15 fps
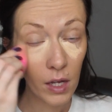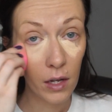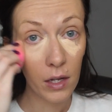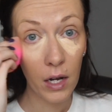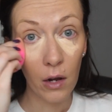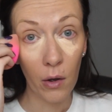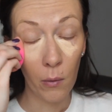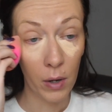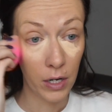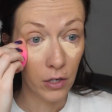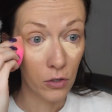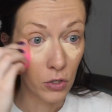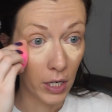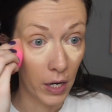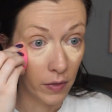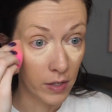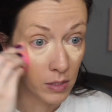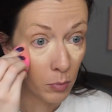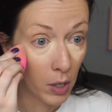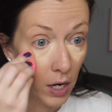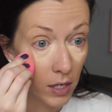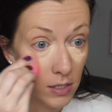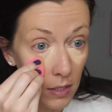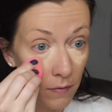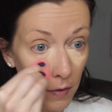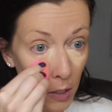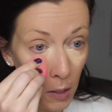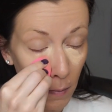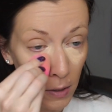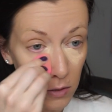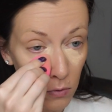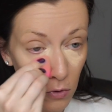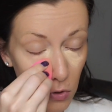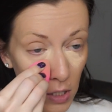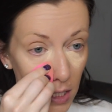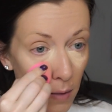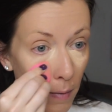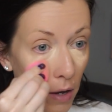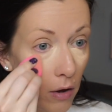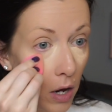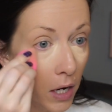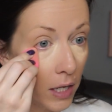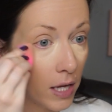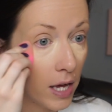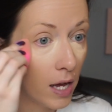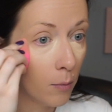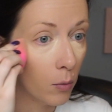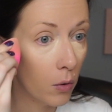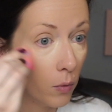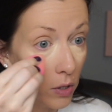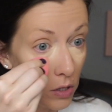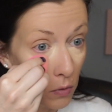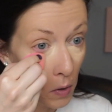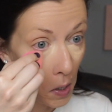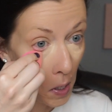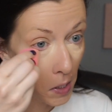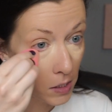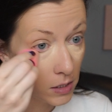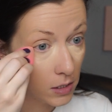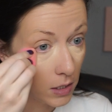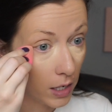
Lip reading: You know, I wanted to try out these products. I figure I might as well try them out on camera with you guys.